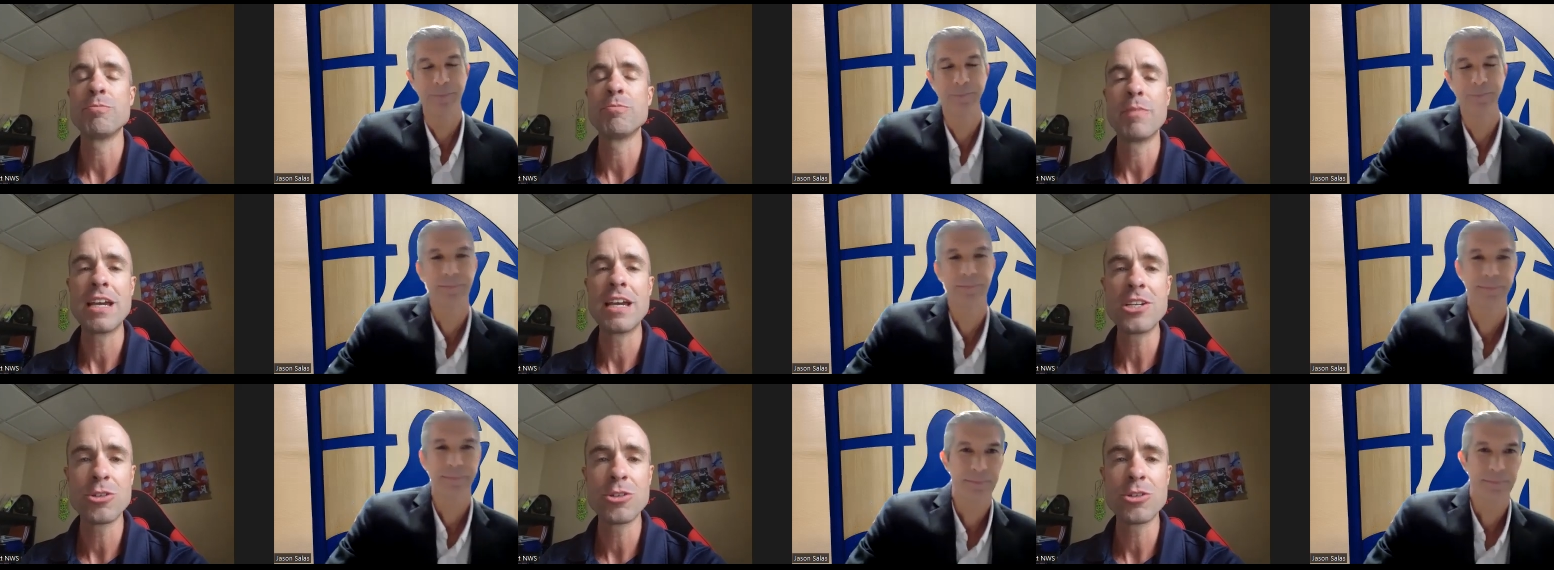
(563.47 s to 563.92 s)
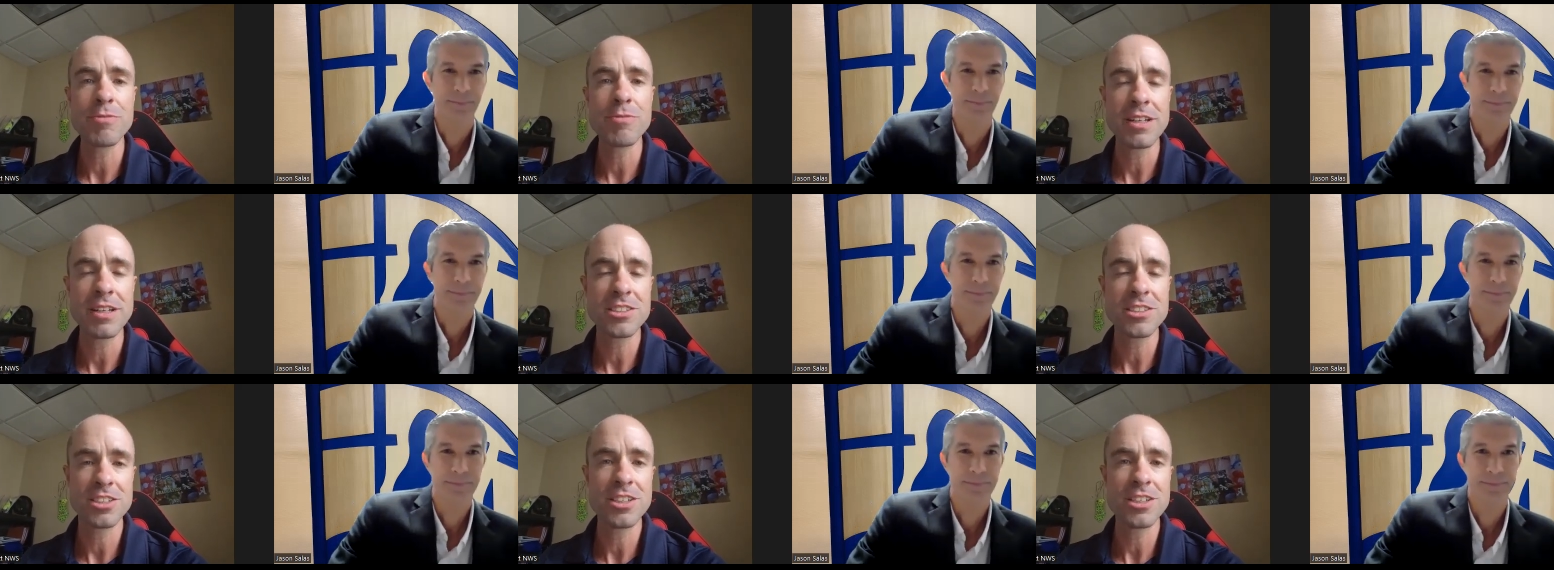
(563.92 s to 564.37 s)
Speaker 1: major
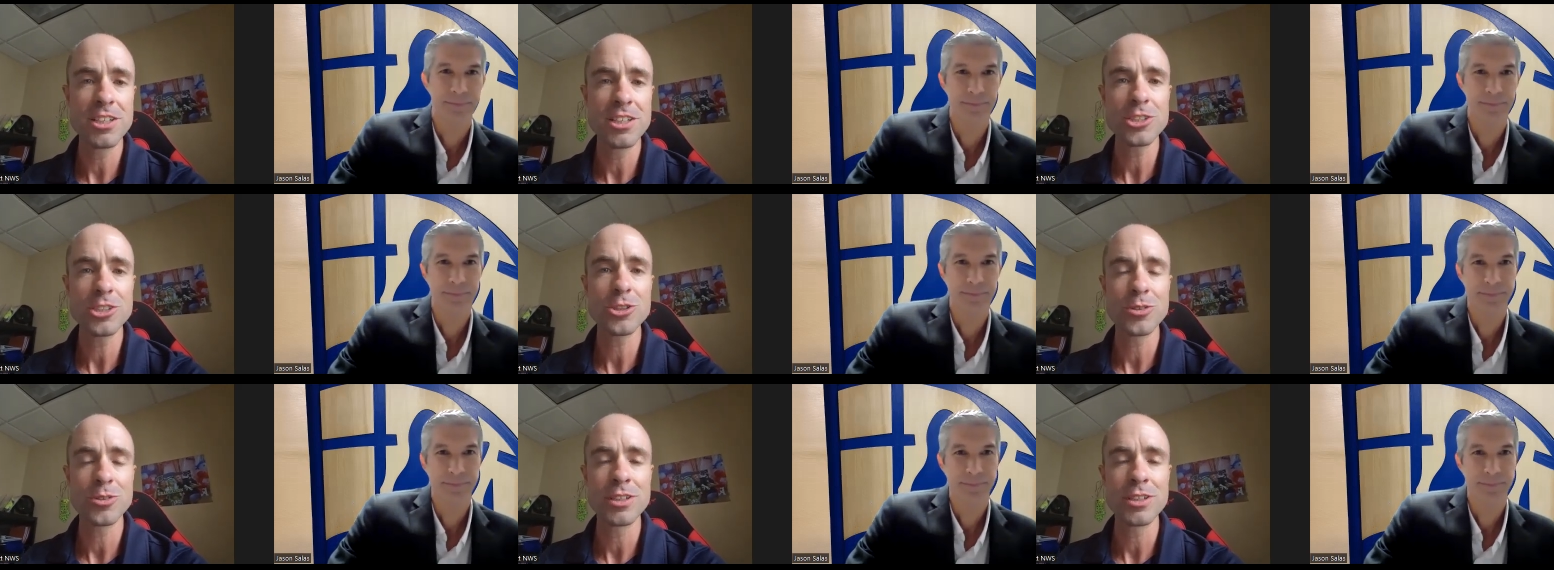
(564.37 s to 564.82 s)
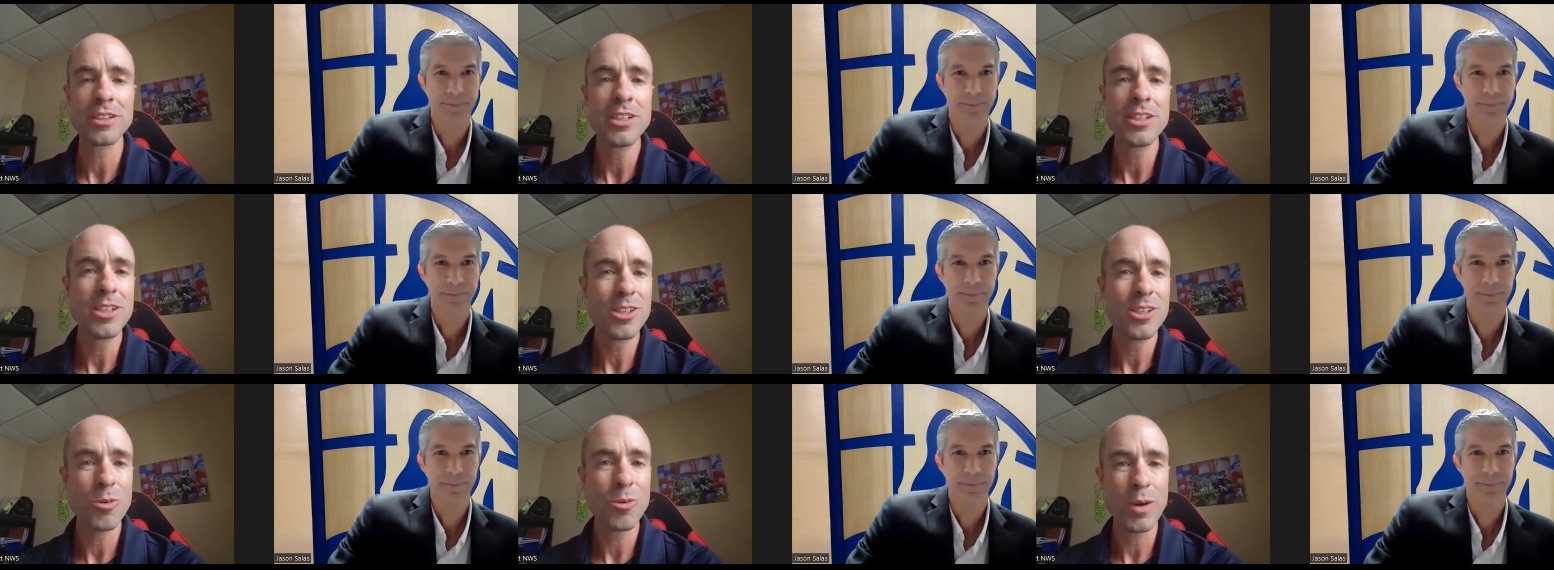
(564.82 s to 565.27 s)
events in history,
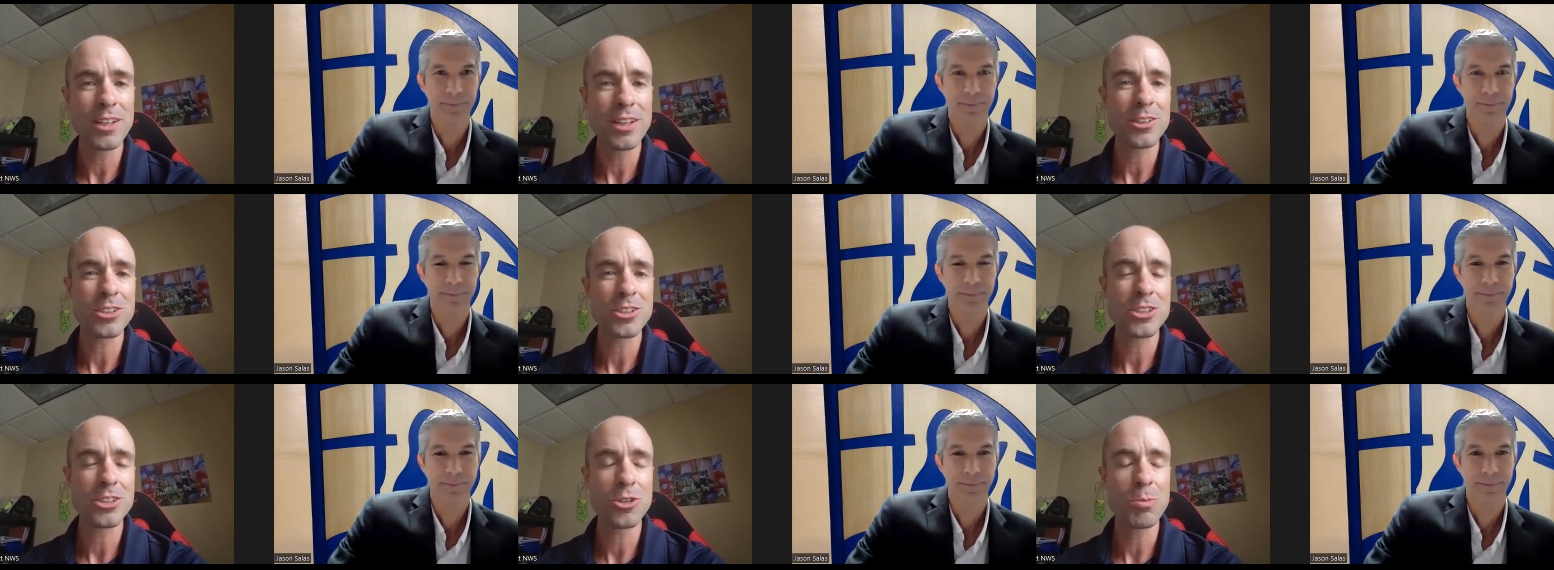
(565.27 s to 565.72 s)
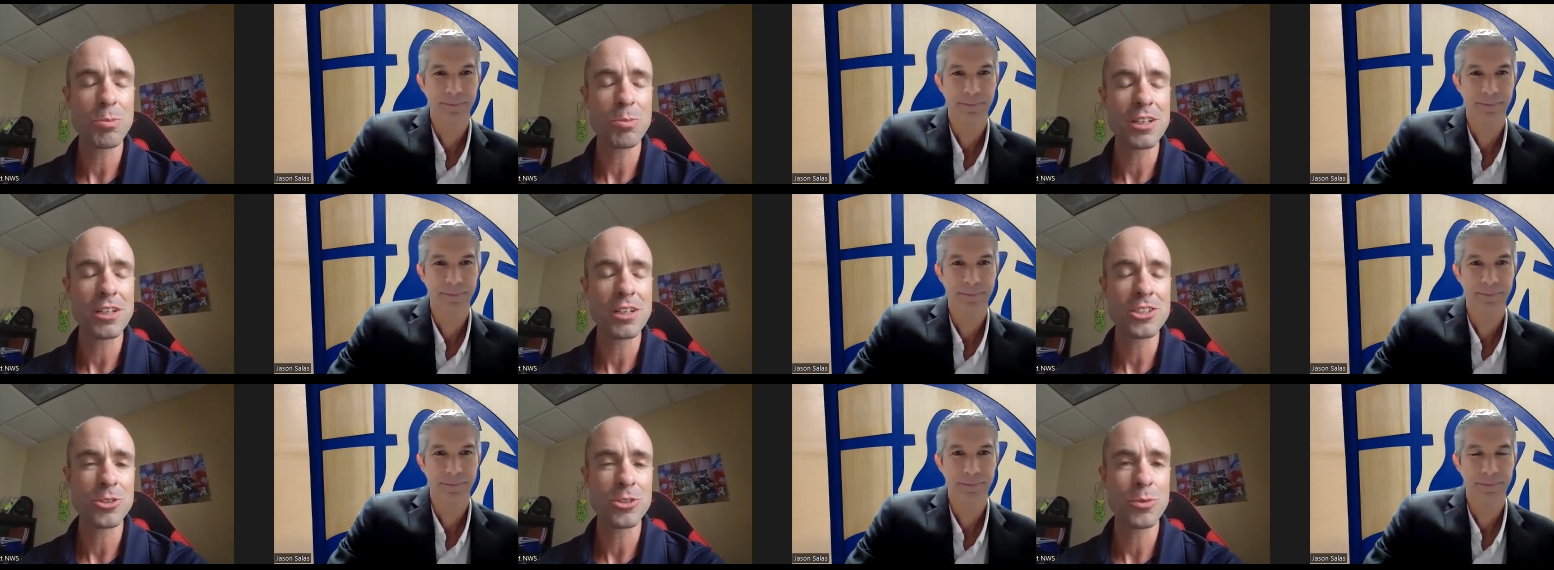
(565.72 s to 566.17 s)
weather still
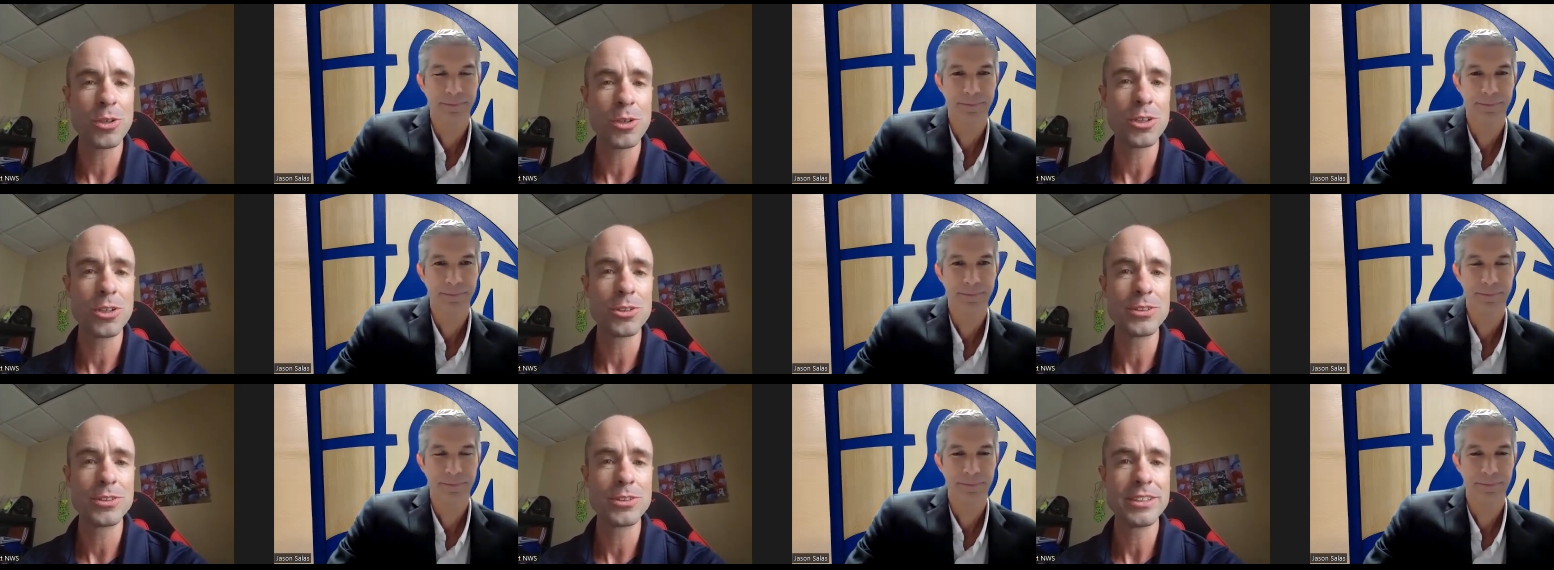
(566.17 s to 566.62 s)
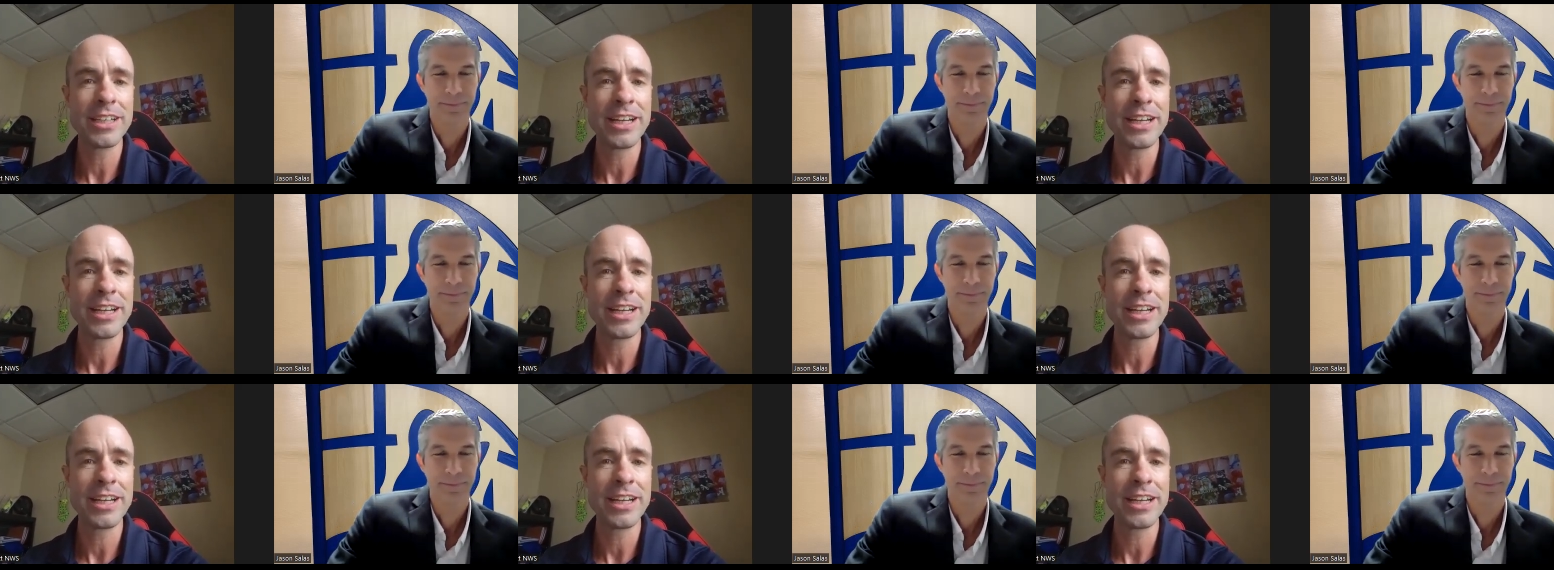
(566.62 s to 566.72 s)
plays a role.